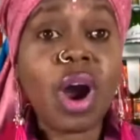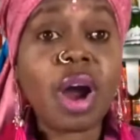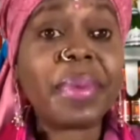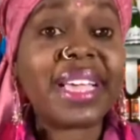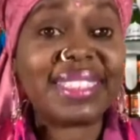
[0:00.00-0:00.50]
use
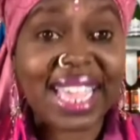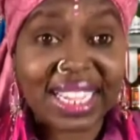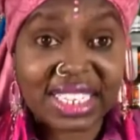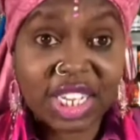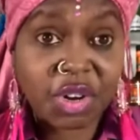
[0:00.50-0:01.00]
the no-knock
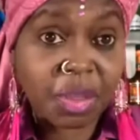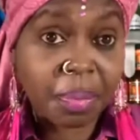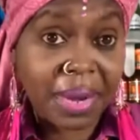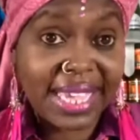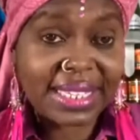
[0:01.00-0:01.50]
warrant because they
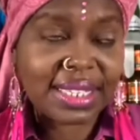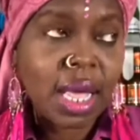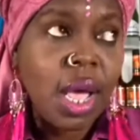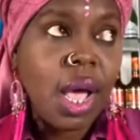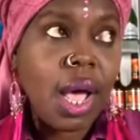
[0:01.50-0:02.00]
considered the
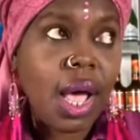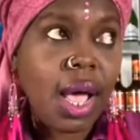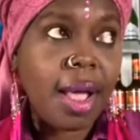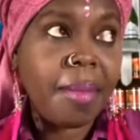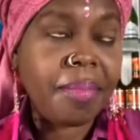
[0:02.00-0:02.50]
place
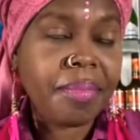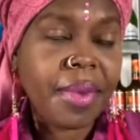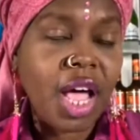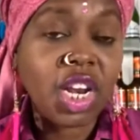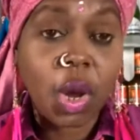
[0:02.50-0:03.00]

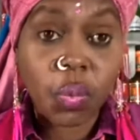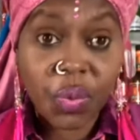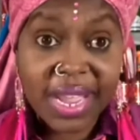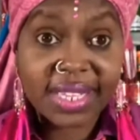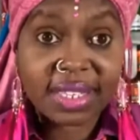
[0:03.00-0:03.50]
a
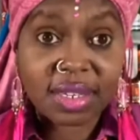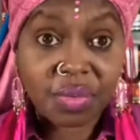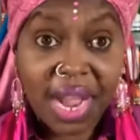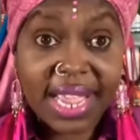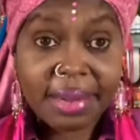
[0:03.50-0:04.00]
low
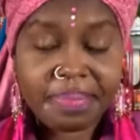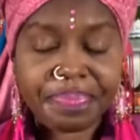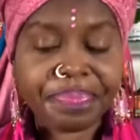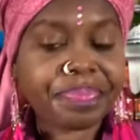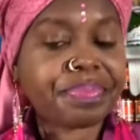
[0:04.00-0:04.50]
risk, right?